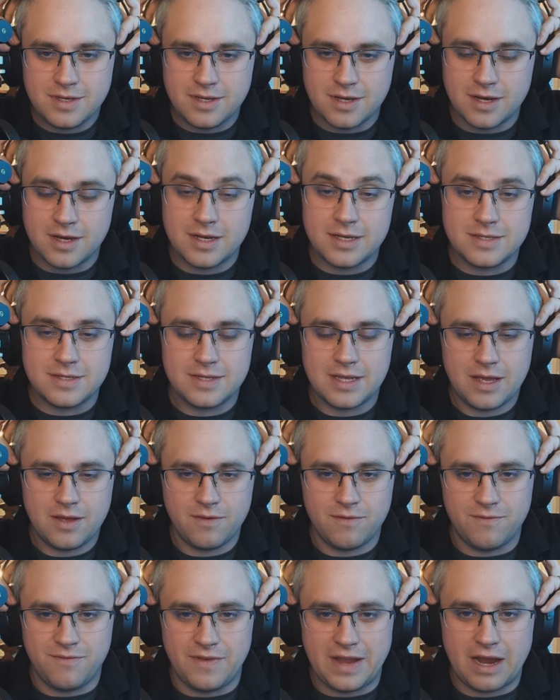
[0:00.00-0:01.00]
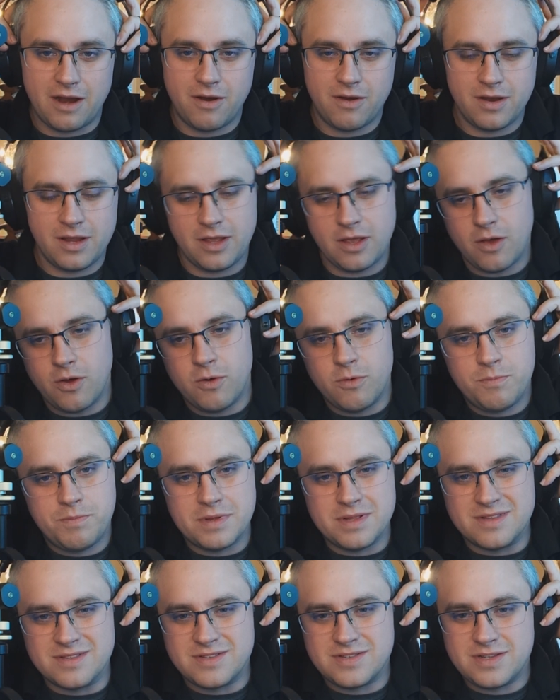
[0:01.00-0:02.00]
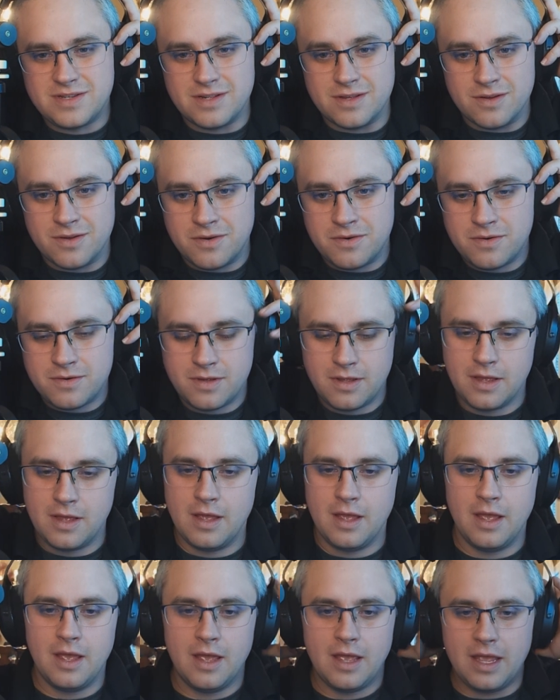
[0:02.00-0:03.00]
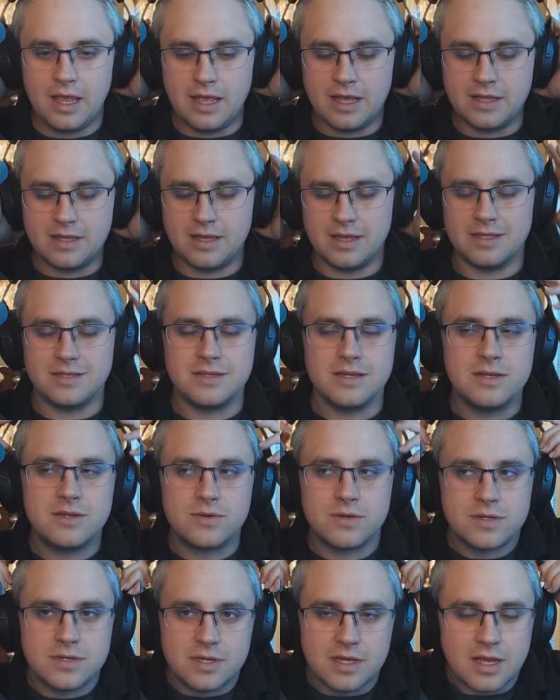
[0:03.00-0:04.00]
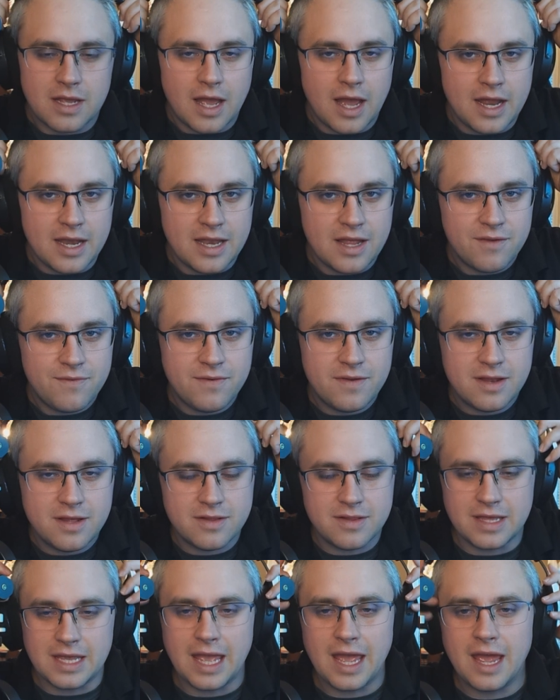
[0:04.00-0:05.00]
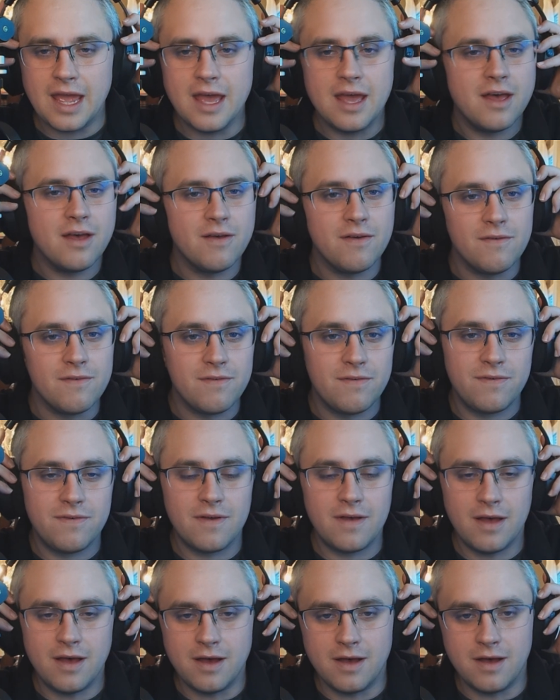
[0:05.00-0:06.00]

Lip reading: Does sound very open still. It's interesting. I definitely have,